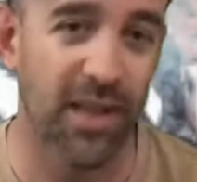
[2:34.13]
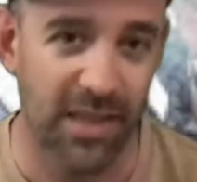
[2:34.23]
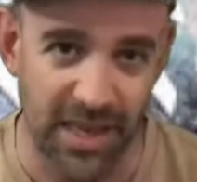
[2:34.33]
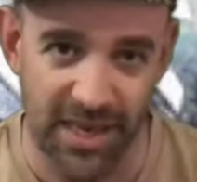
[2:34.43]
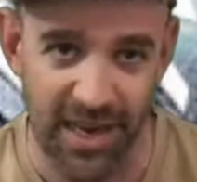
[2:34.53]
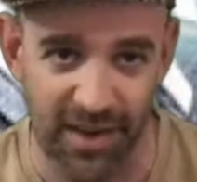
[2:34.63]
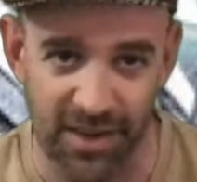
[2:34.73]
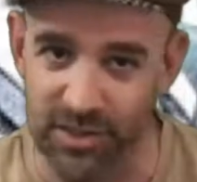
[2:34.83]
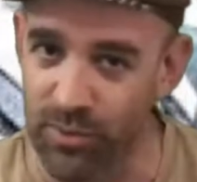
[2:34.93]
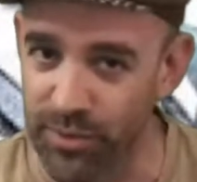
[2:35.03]
their
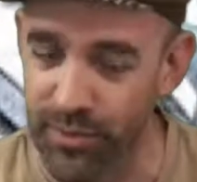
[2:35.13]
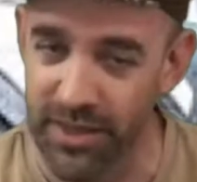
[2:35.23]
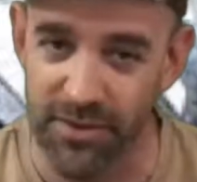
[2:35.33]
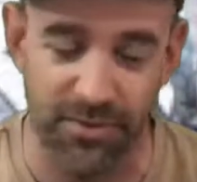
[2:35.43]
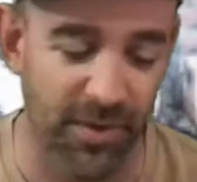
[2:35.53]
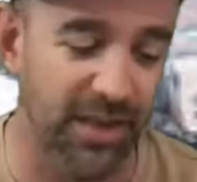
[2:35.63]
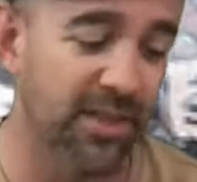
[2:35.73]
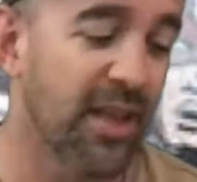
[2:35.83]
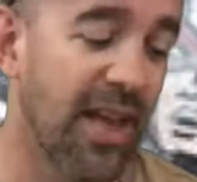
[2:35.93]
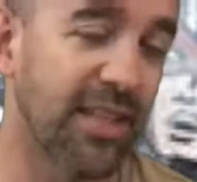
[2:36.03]
character would win the fight
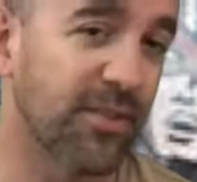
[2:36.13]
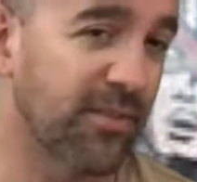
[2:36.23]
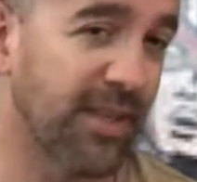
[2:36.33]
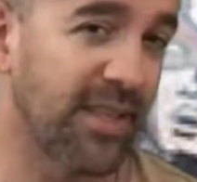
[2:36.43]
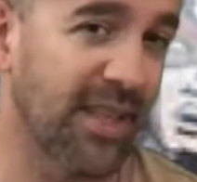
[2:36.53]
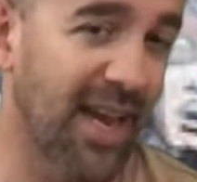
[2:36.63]
and defeat the